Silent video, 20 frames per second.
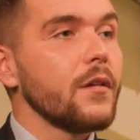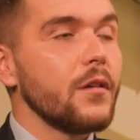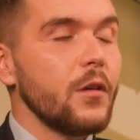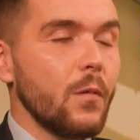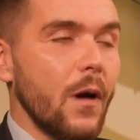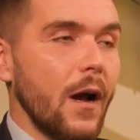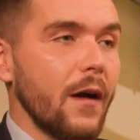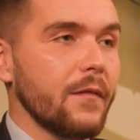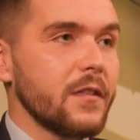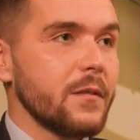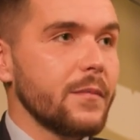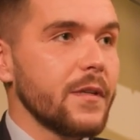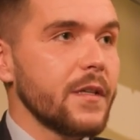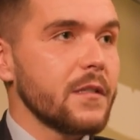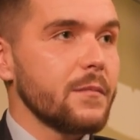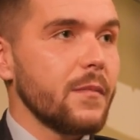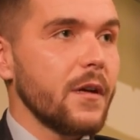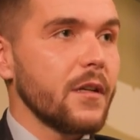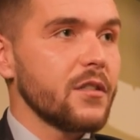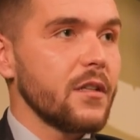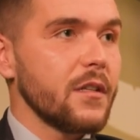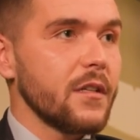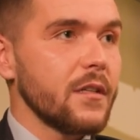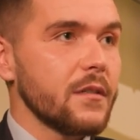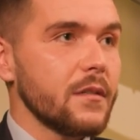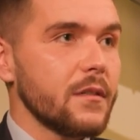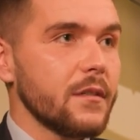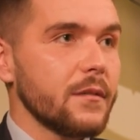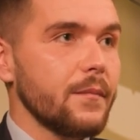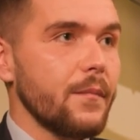You have to be a
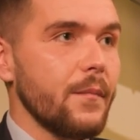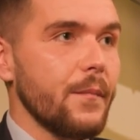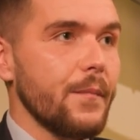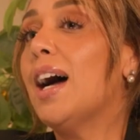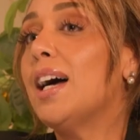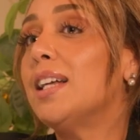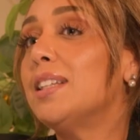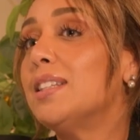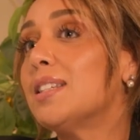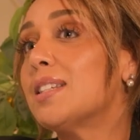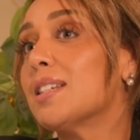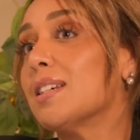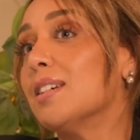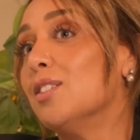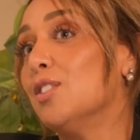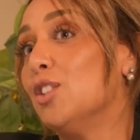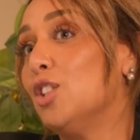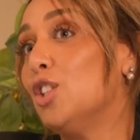specialist. And